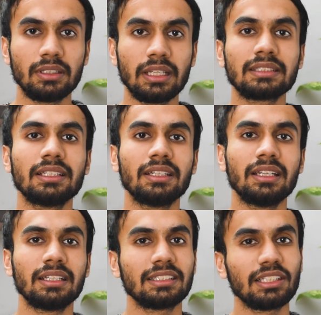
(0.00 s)
Next in the
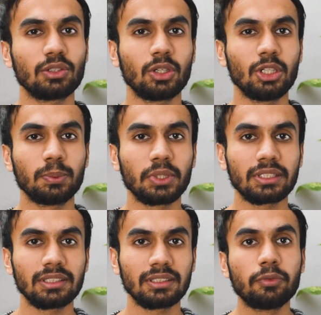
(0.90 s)
list is
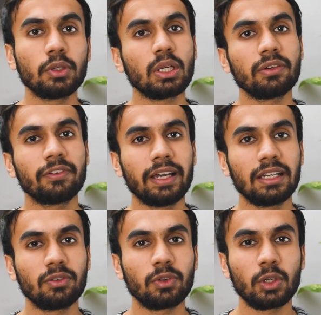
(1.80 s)
audiobooks. If you are a fan
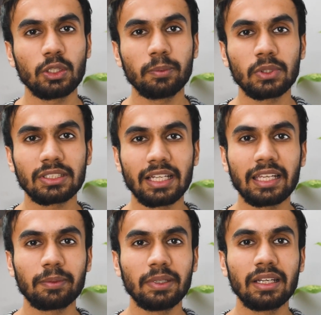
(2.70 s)
of audiobooks
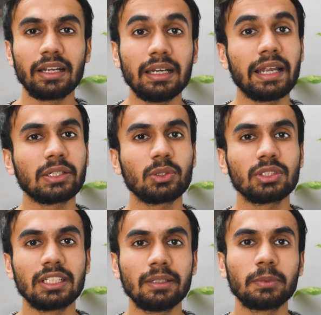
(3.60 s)
like me and like to
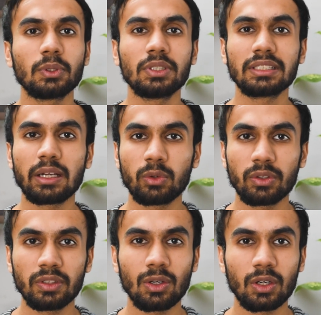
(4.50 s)
slip to the sound
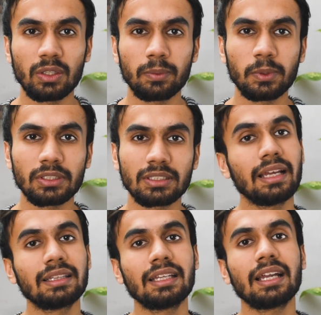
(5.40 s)
of the audiobook, then
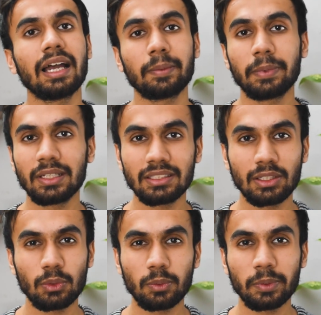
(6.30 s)
I think iPad is a
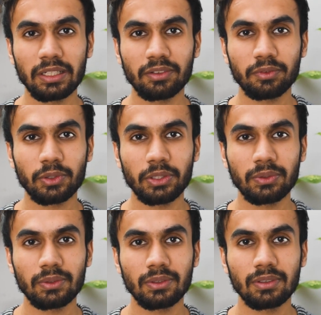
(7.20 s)
no-brainer for
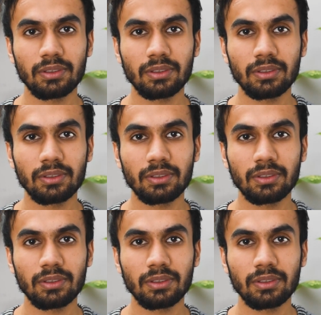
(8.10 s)
you.